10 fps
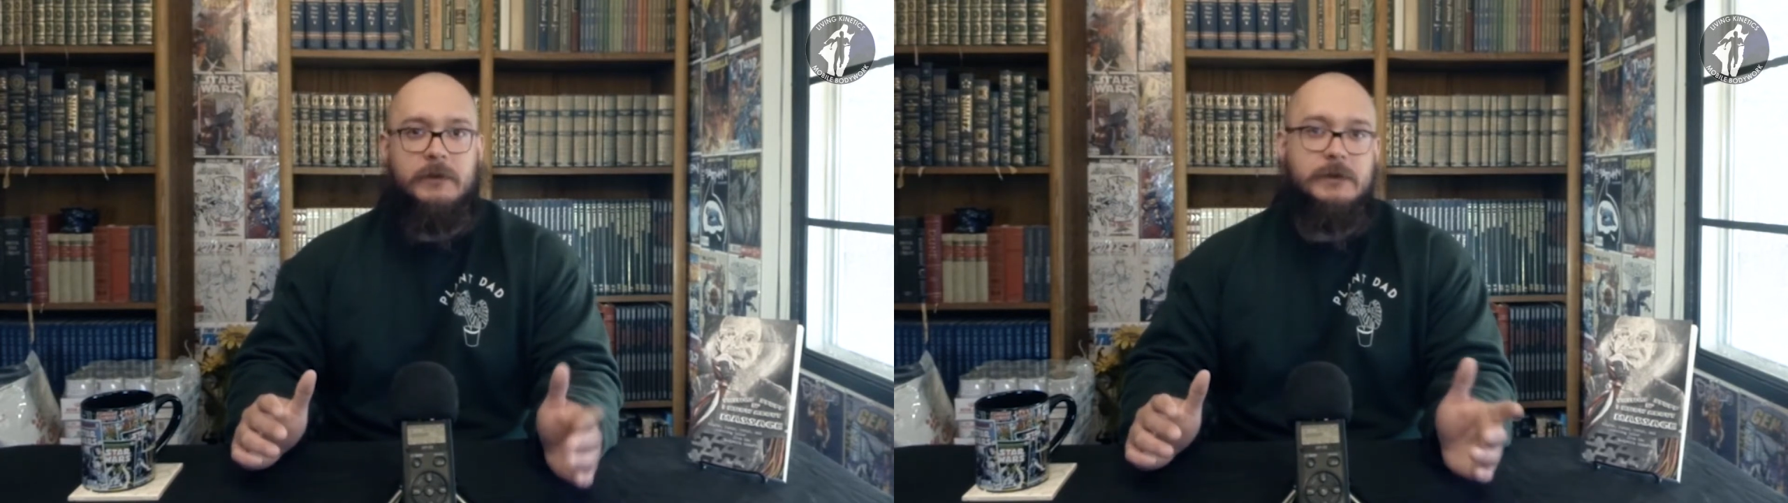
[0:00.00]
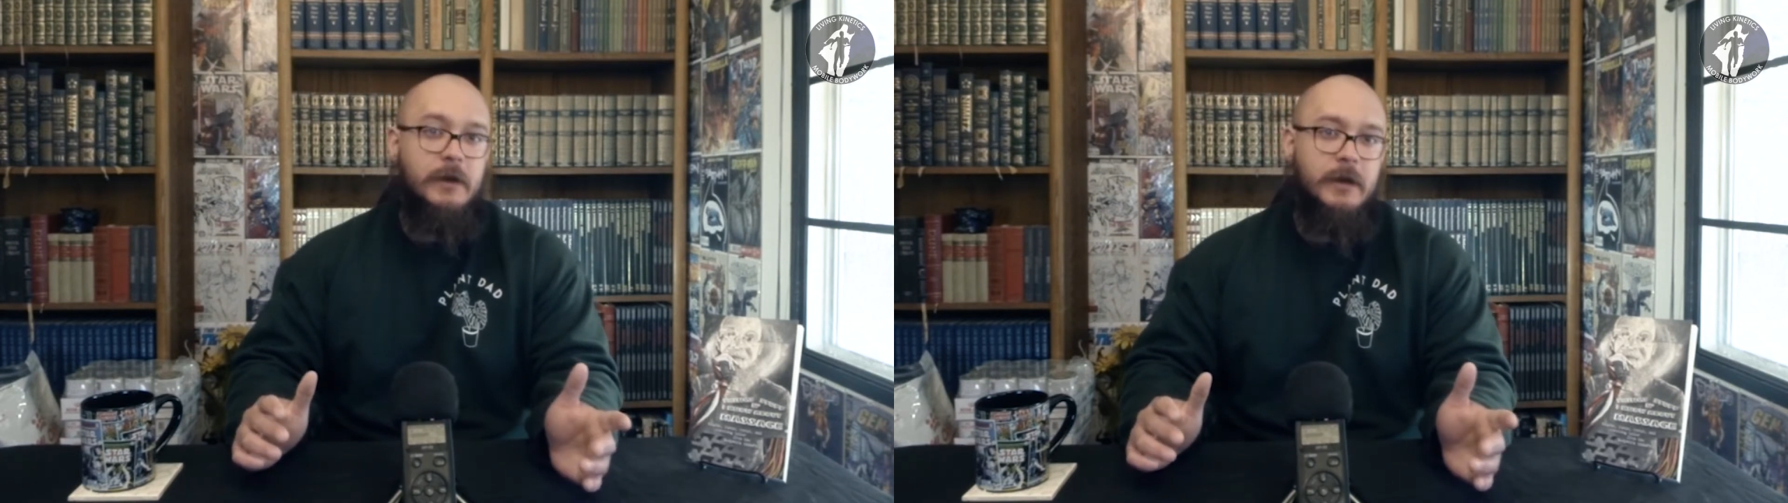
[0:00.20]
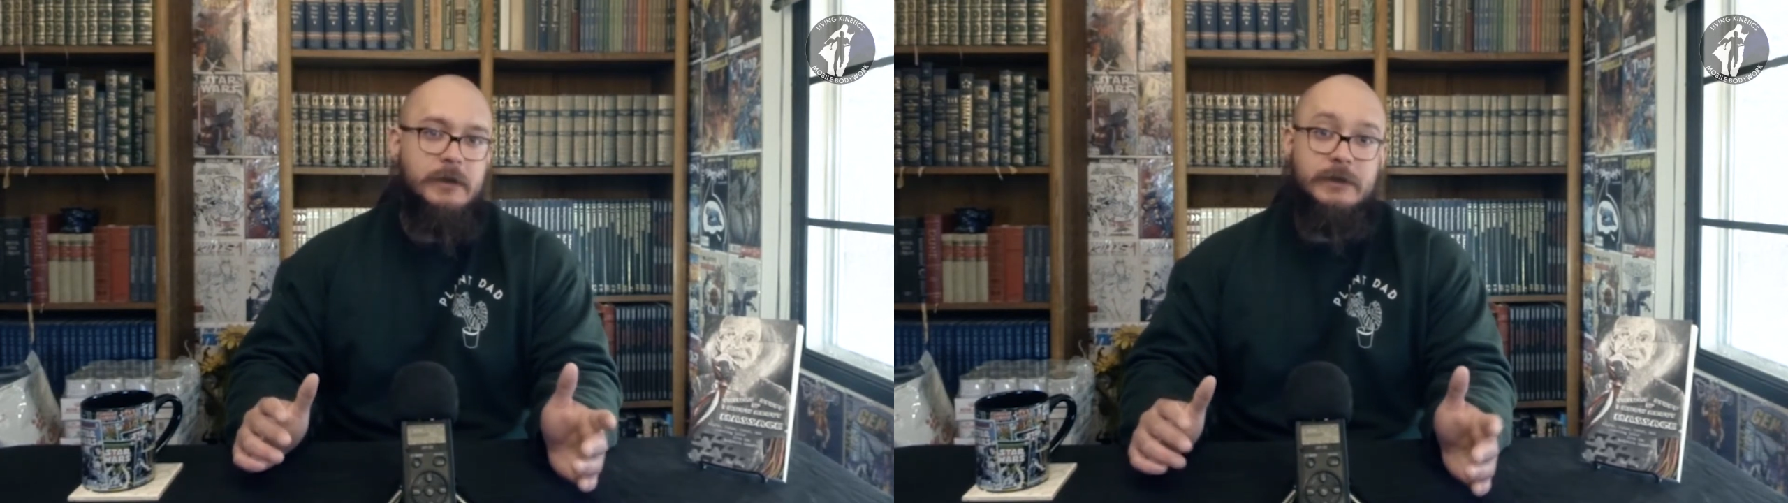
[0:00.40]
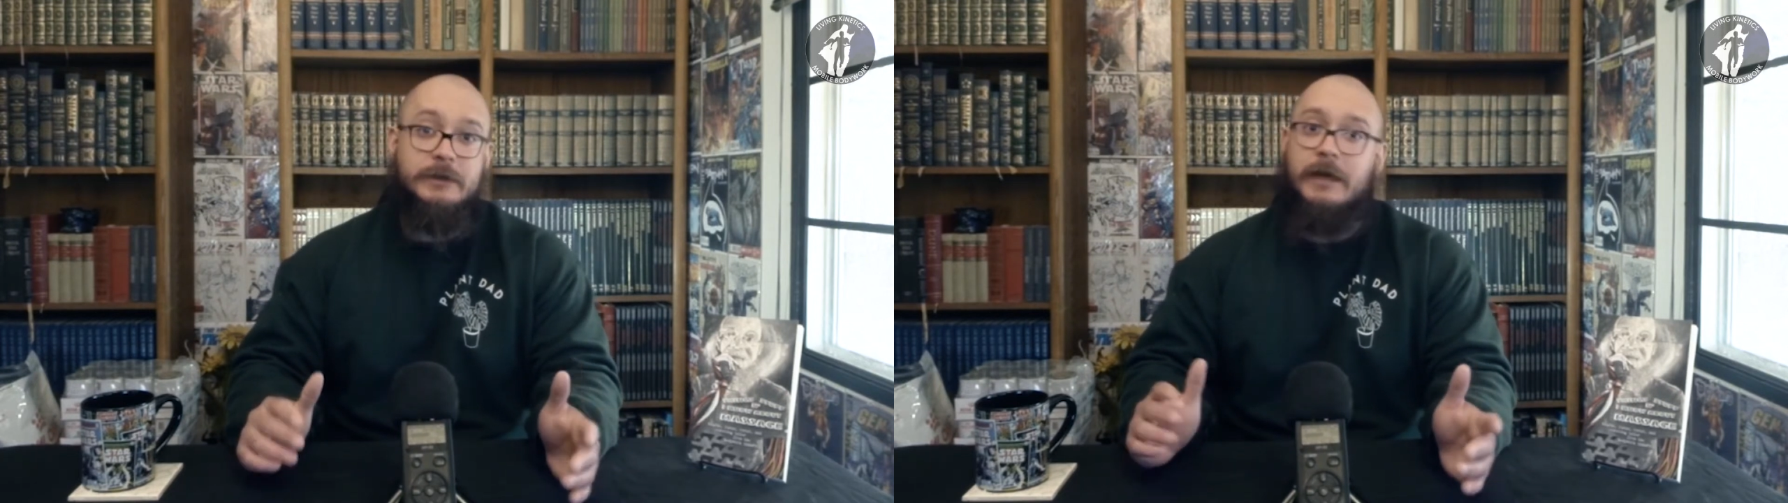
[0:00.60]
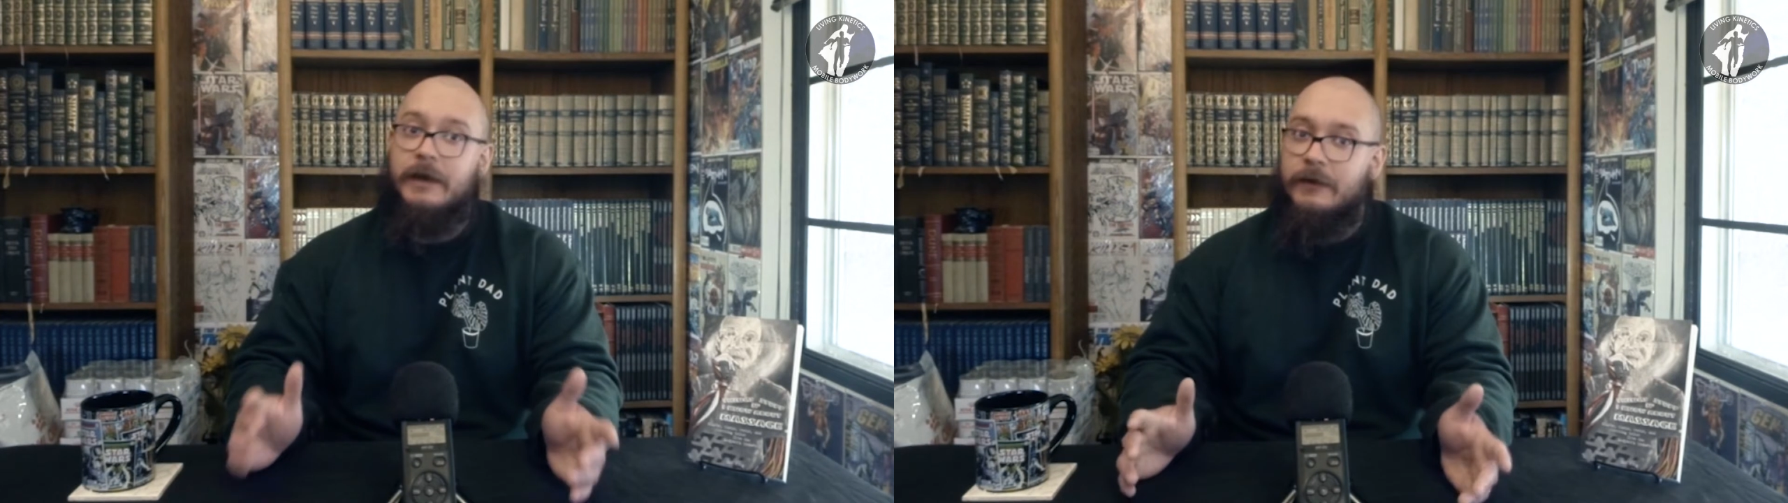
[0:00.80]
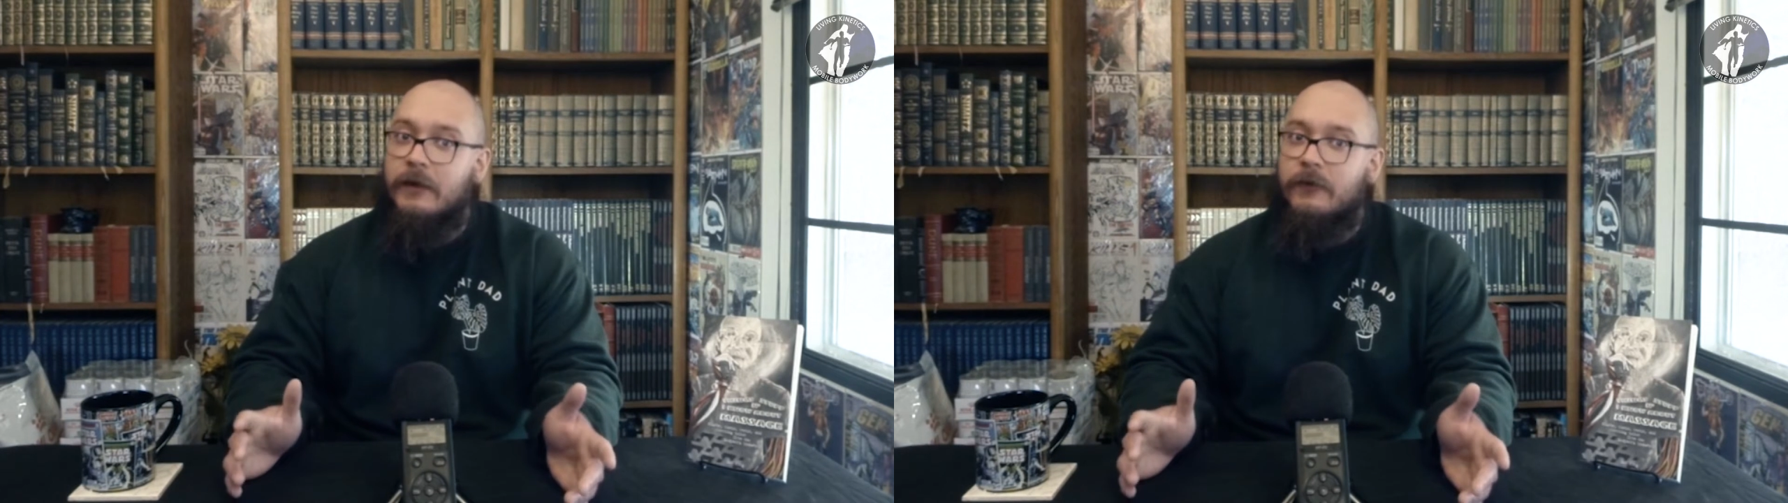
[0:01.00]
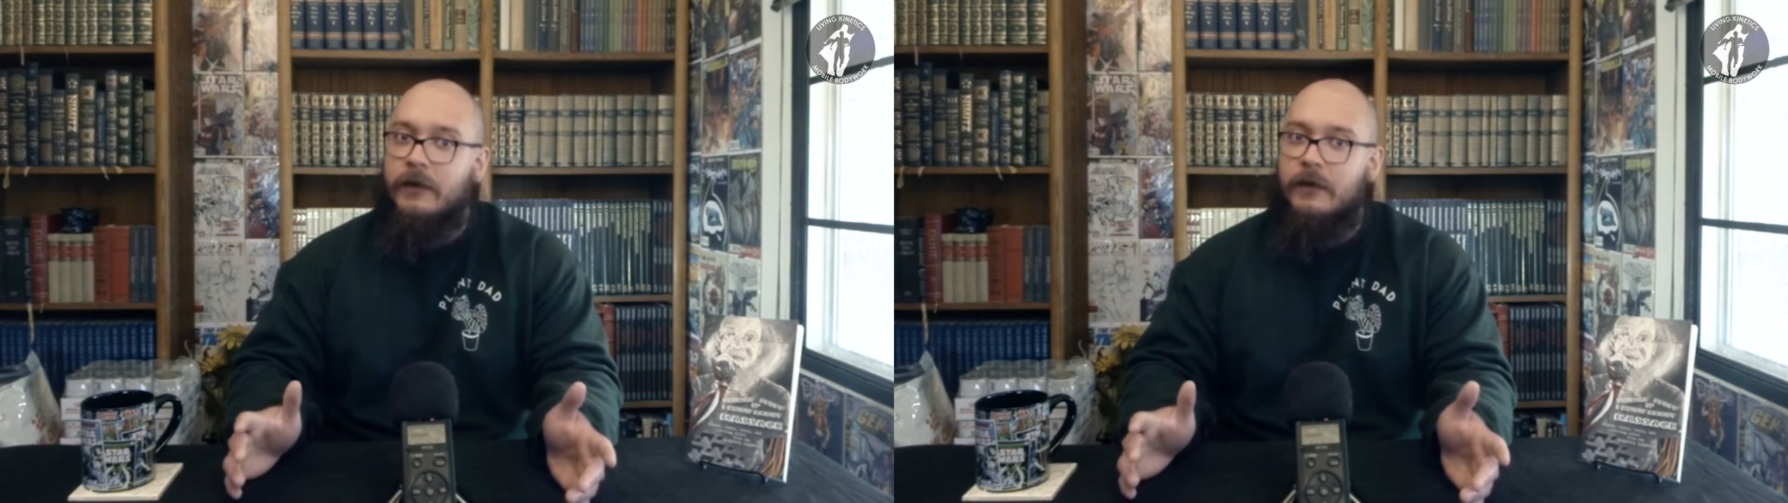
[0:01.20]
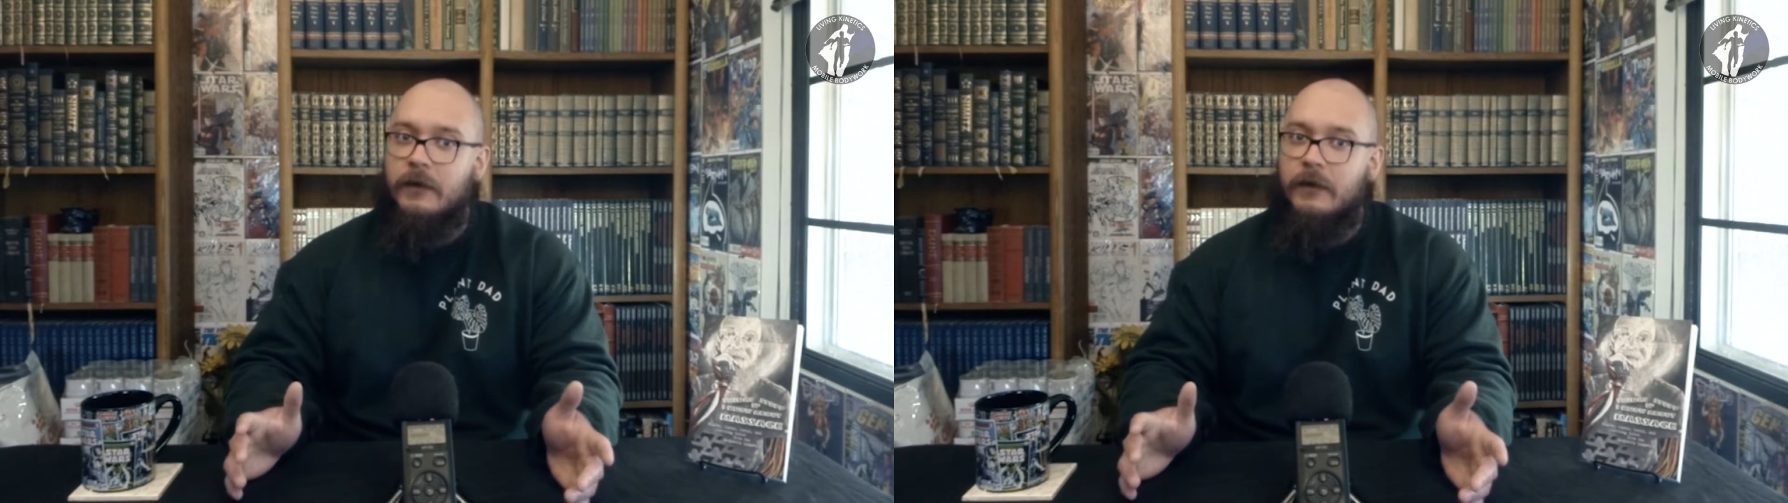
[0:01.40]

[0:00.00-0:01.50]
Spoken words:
massage and scientific,